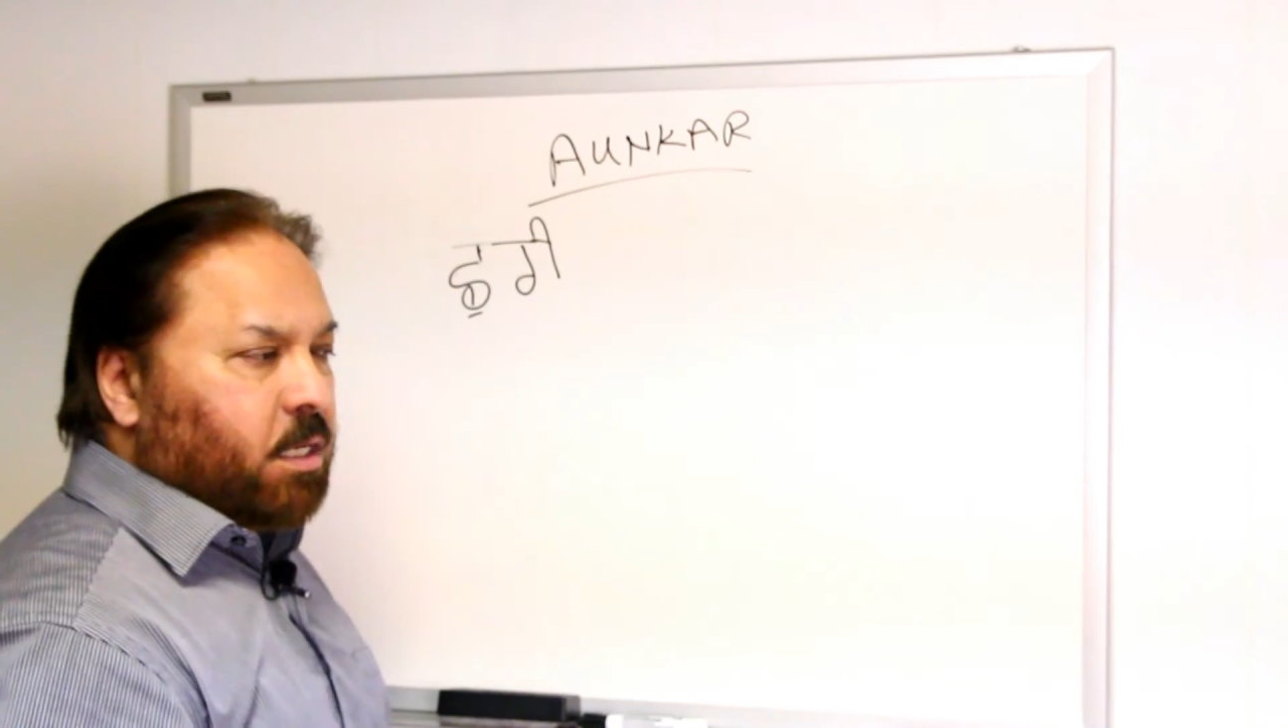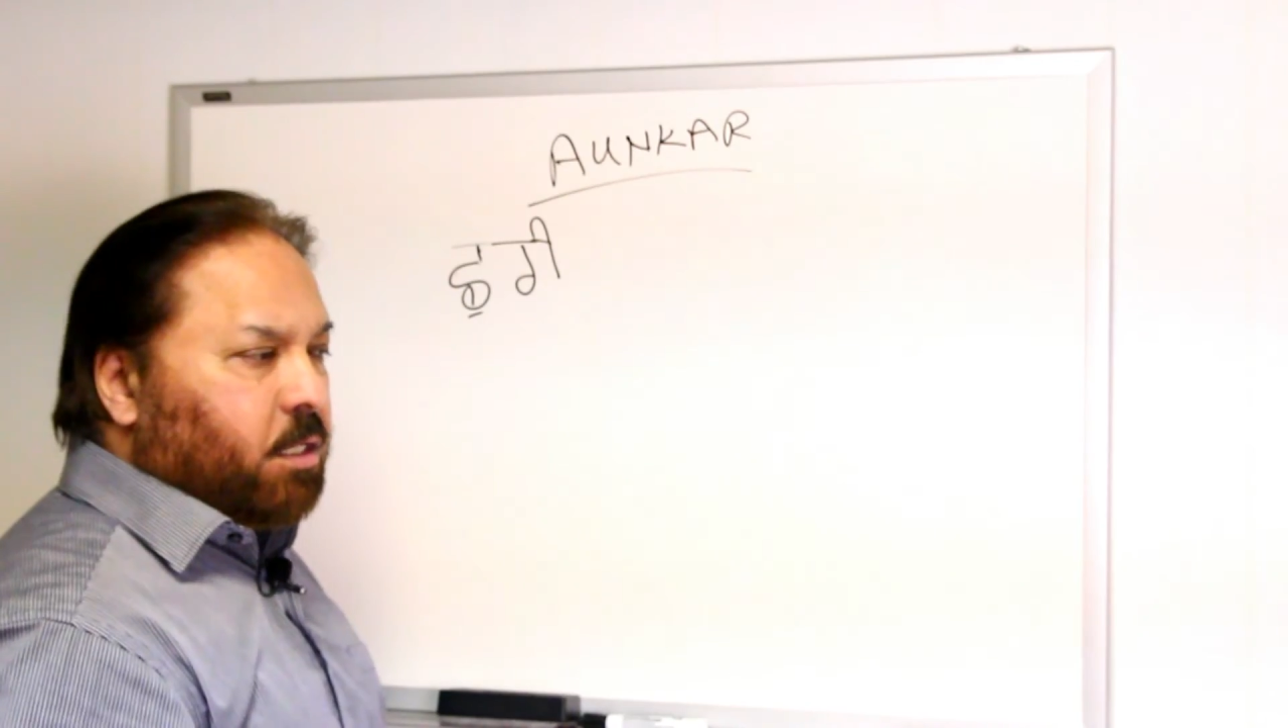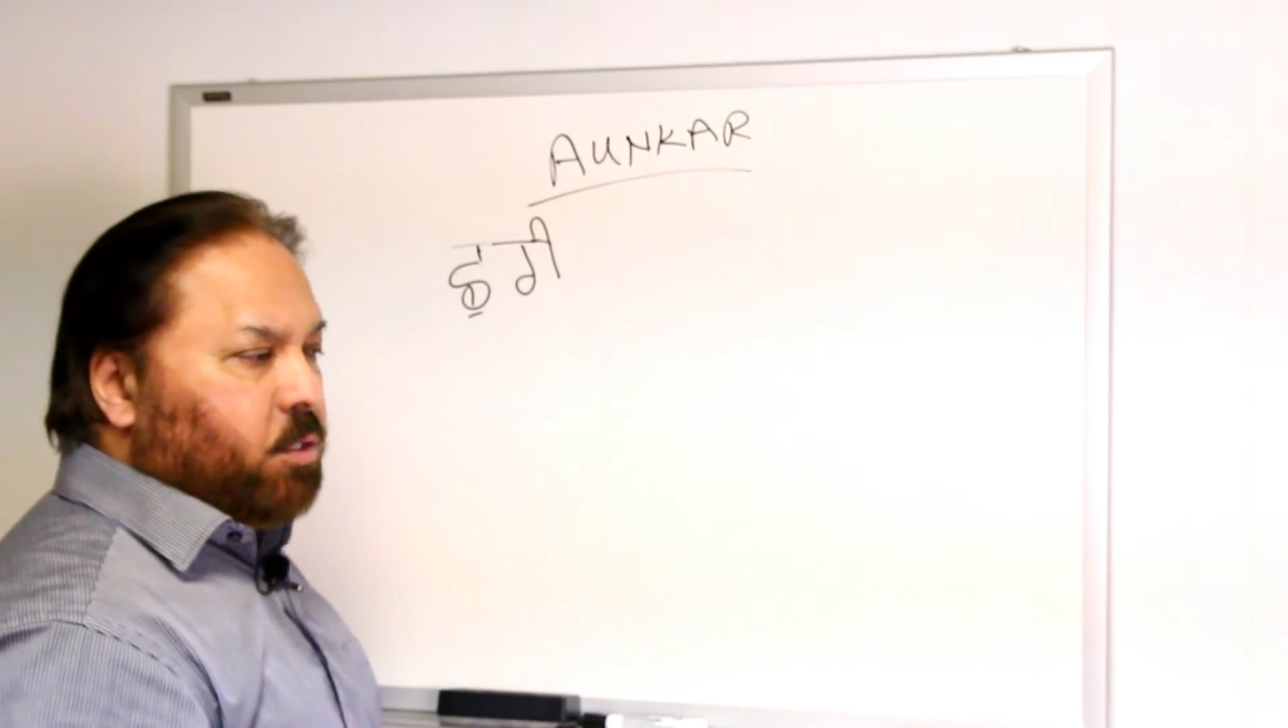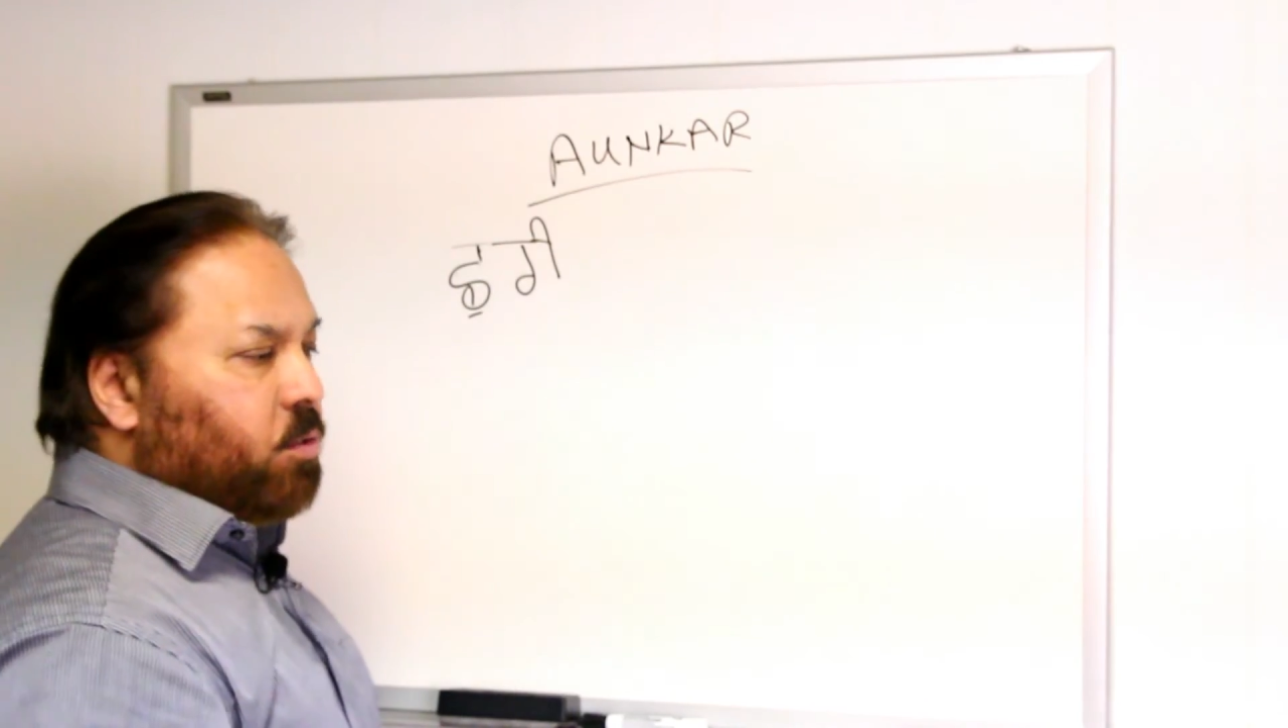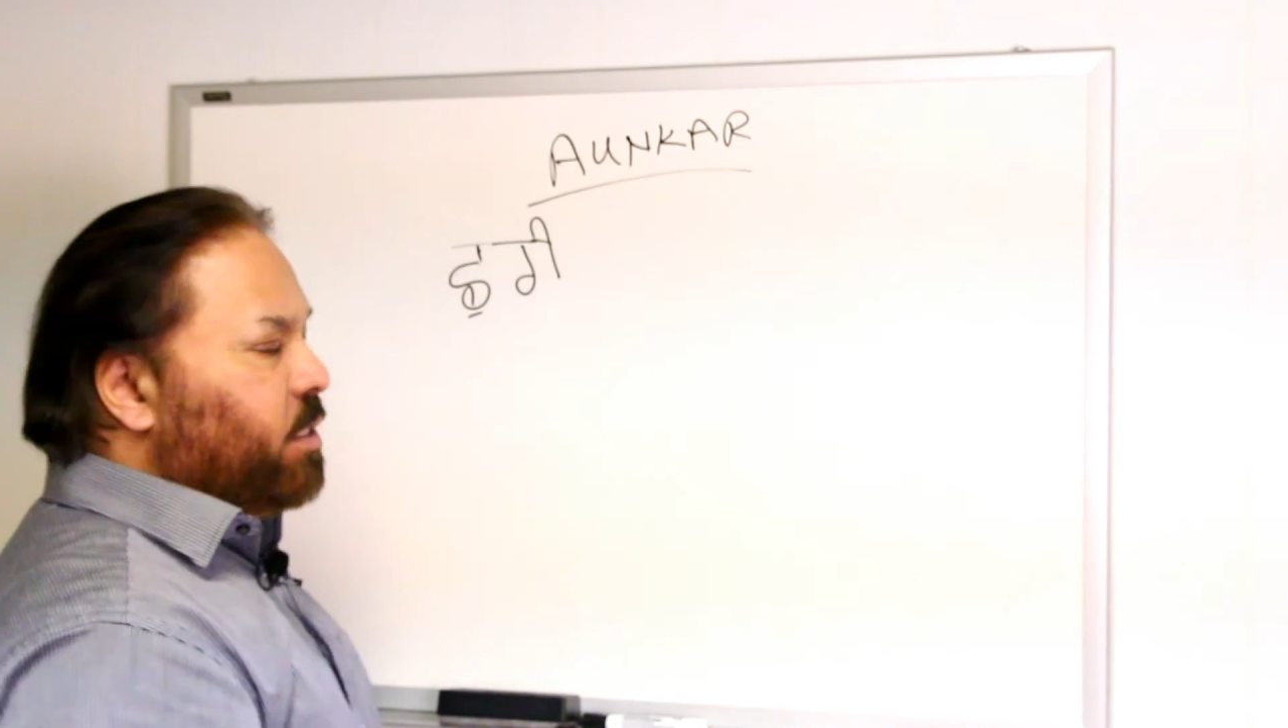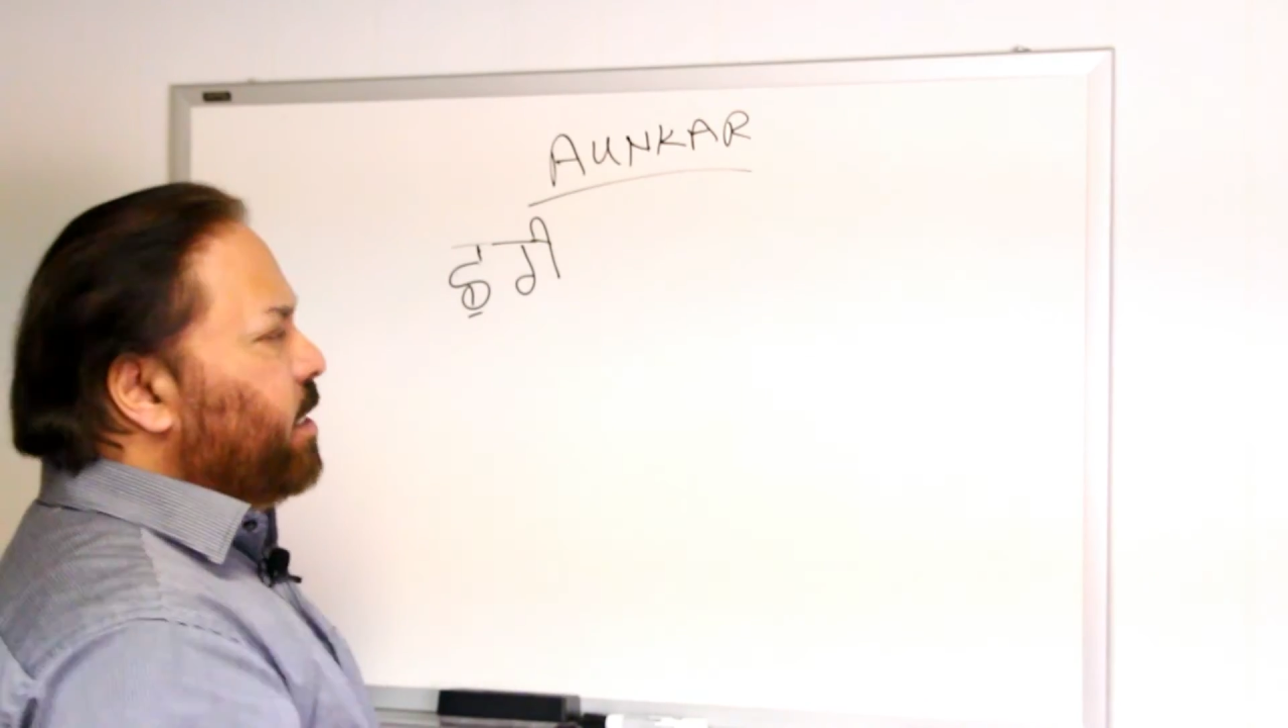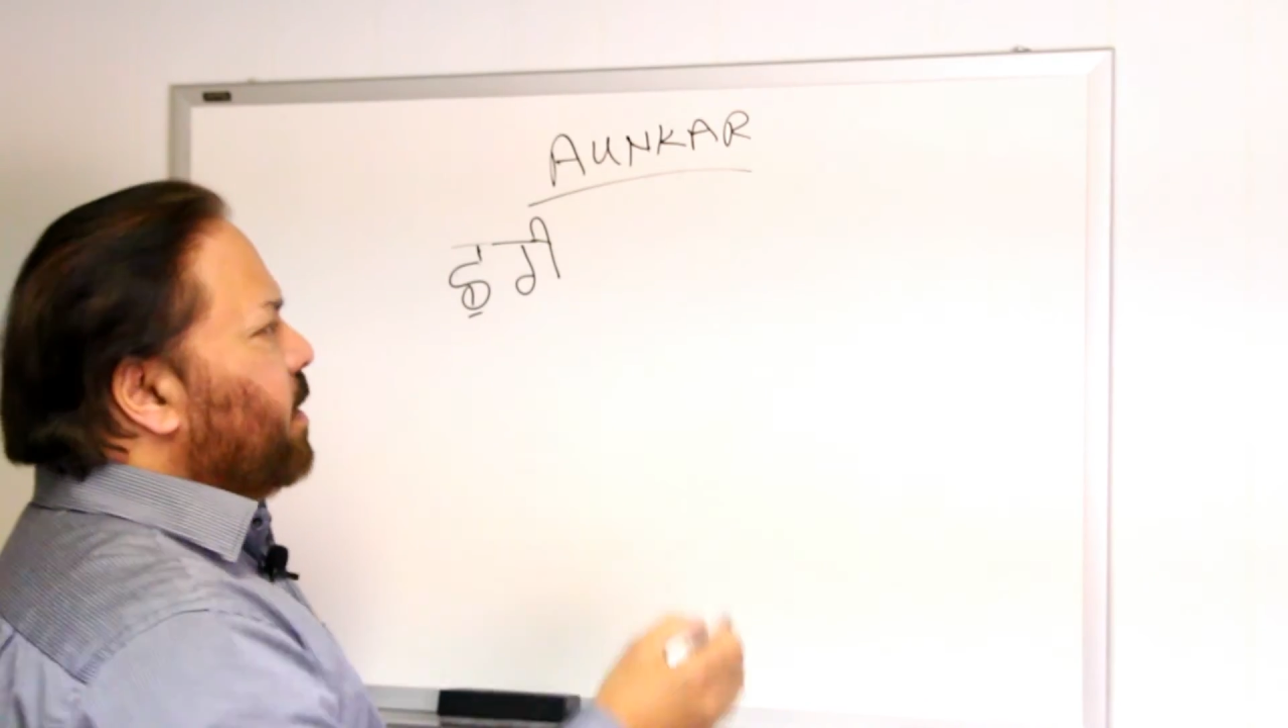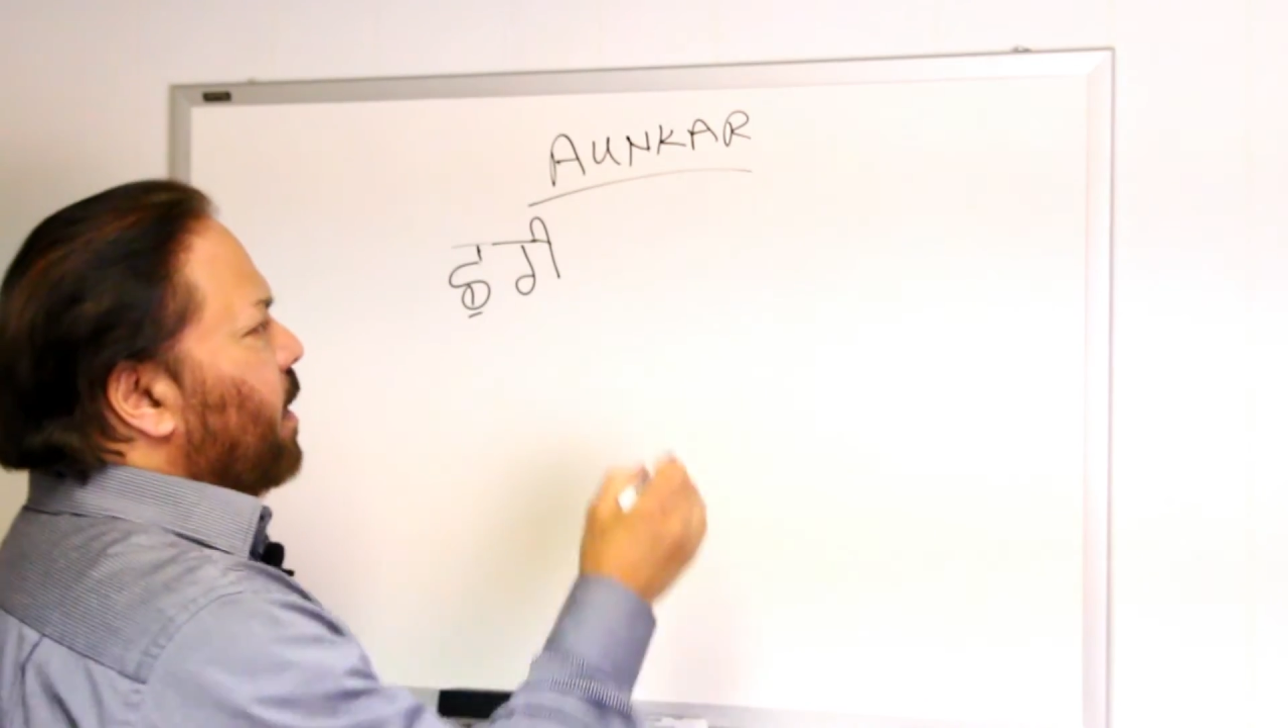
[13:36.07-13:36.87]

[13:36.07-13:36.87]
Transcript: usually